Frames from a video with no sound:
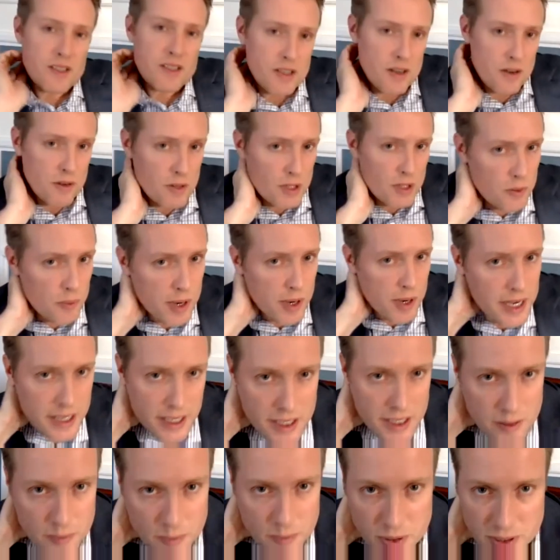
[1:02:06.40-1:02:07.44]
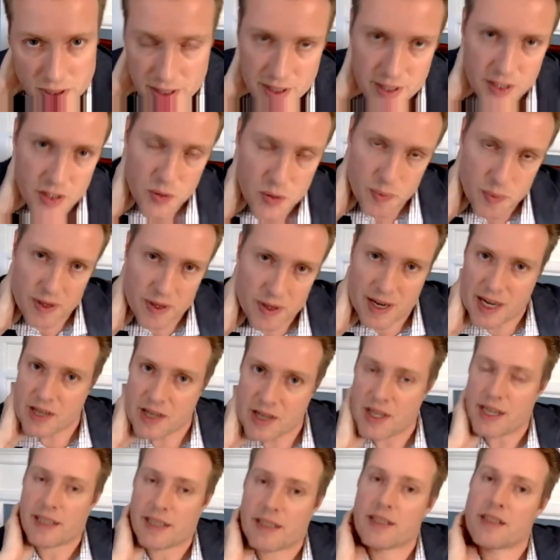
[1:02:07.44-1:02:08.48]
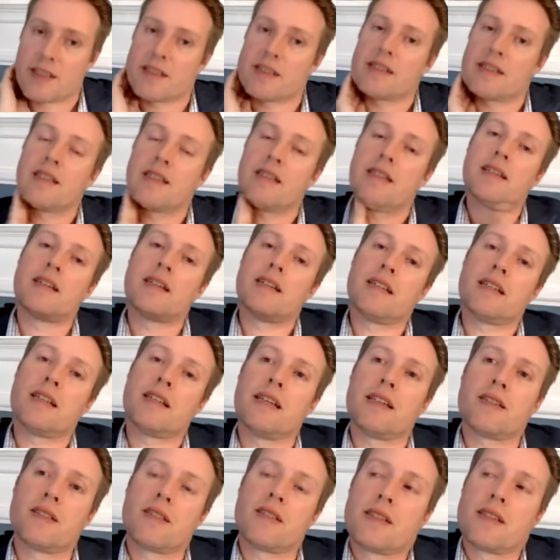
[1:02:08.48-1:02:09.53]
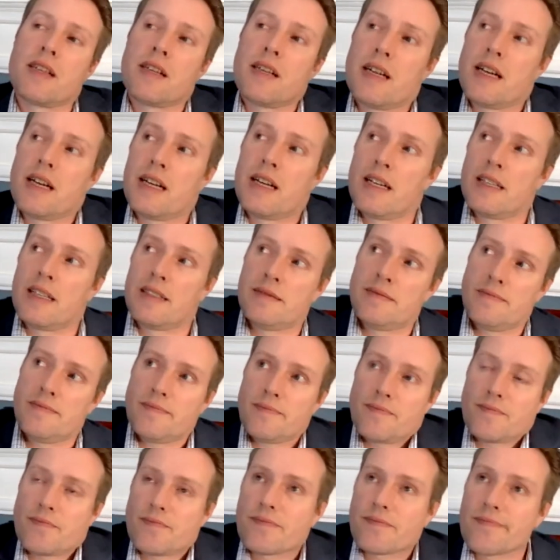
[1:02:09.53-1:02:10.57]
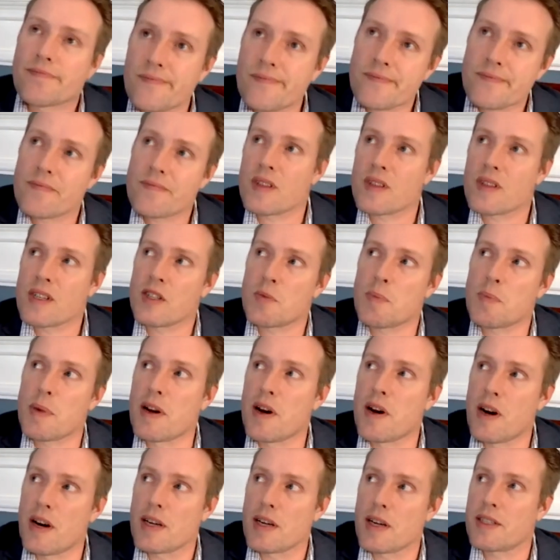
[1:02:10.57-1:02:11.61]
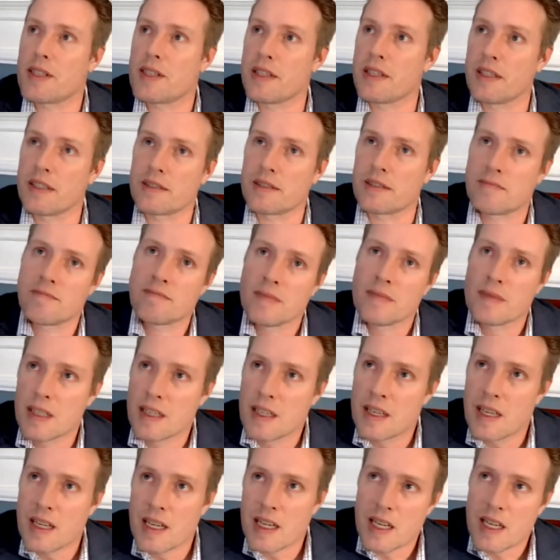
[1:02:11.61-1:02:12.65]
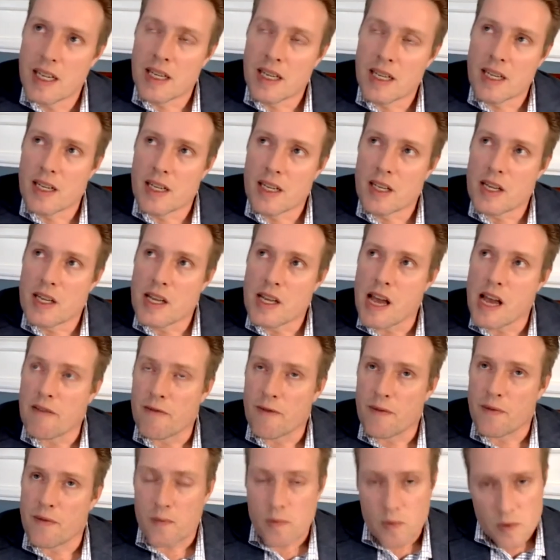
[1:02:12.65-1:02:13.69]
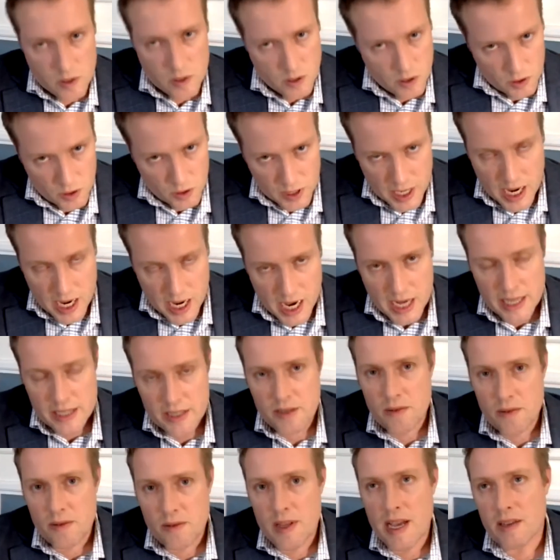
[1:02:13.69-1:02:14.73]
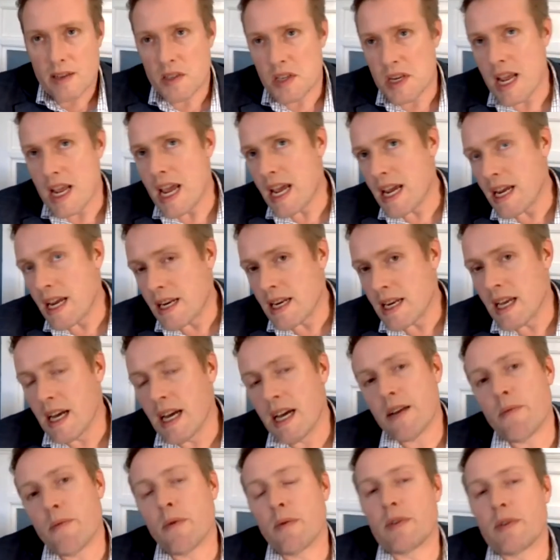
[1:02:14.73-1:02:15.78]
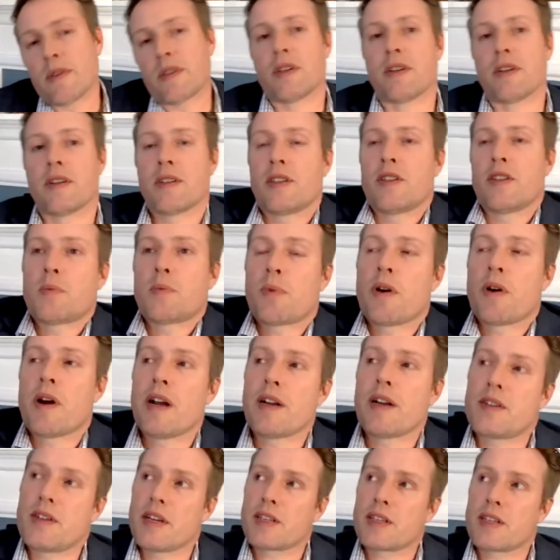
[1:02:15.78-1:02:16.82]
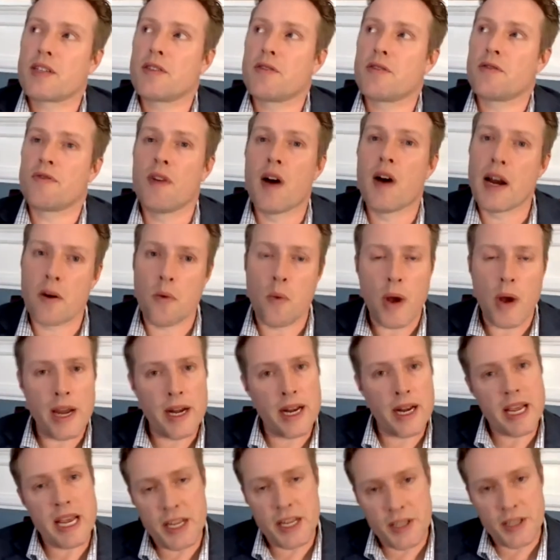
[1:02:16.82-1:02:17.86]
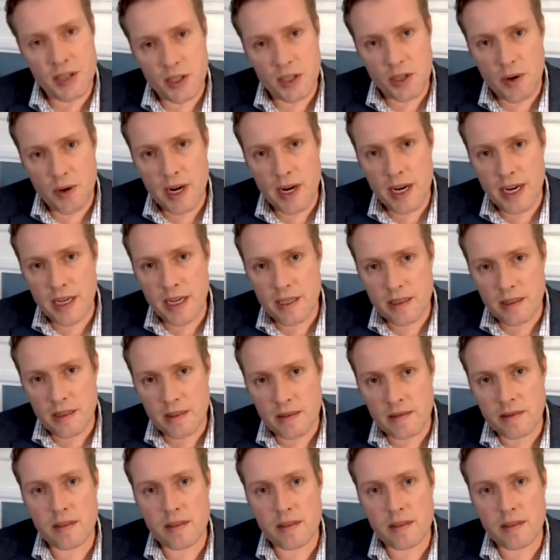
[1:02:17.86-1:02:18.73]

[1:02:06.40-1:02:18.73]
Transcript: is the only way to complete these projects. It's uh, it's been hard to at early on in 2008 9 when we started these projects to find a way to integrate